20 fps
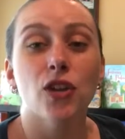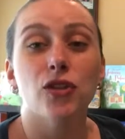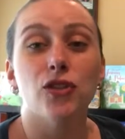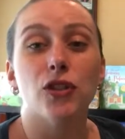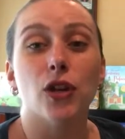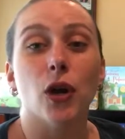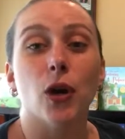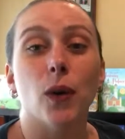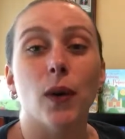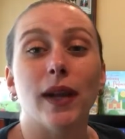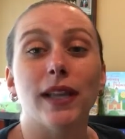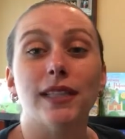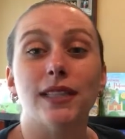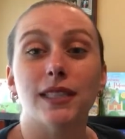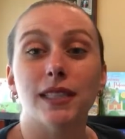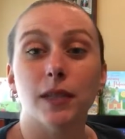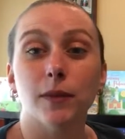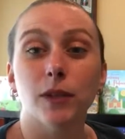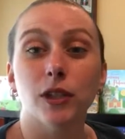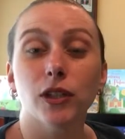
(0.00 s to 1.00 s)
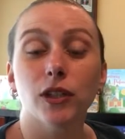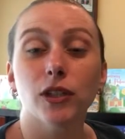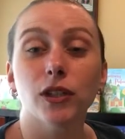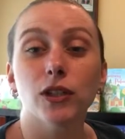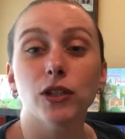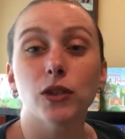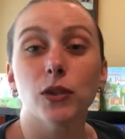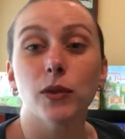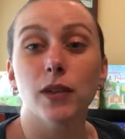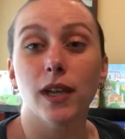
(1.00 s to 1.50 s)
So it's
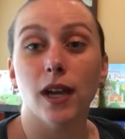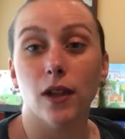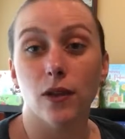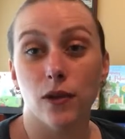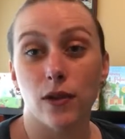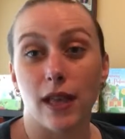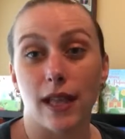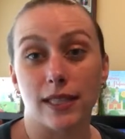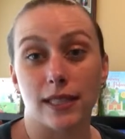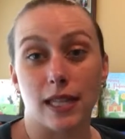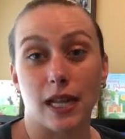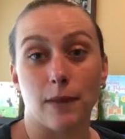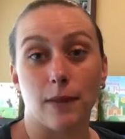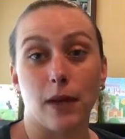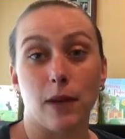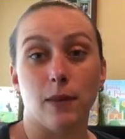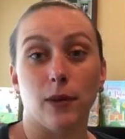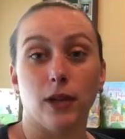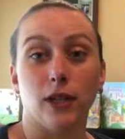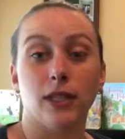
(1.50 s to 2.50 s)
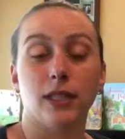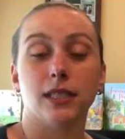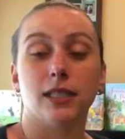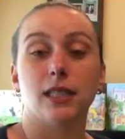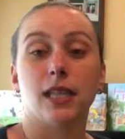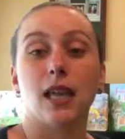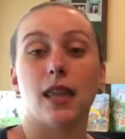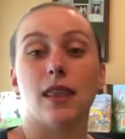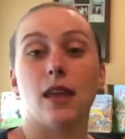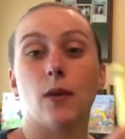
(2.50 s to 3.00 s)
similar to the other That's Not My
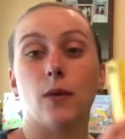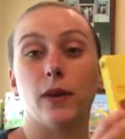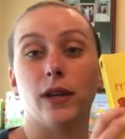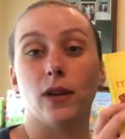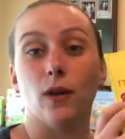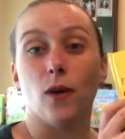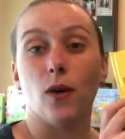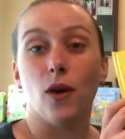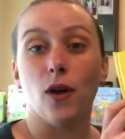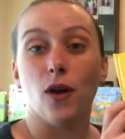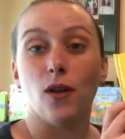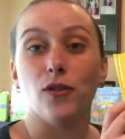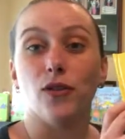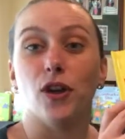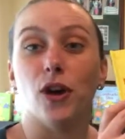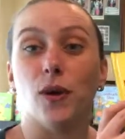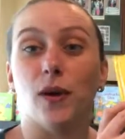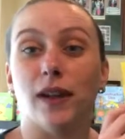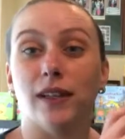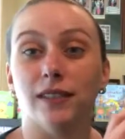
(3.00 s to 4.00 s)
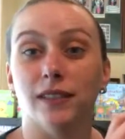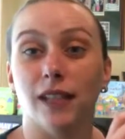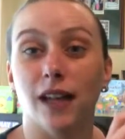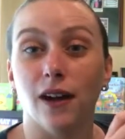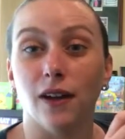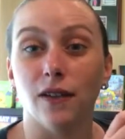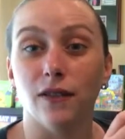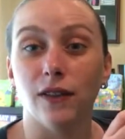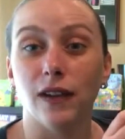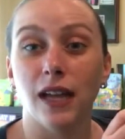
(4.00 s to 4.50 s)
books that we all know and
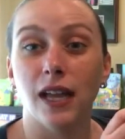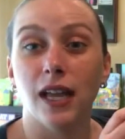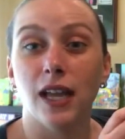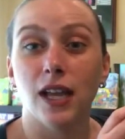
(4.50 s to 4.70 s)
love.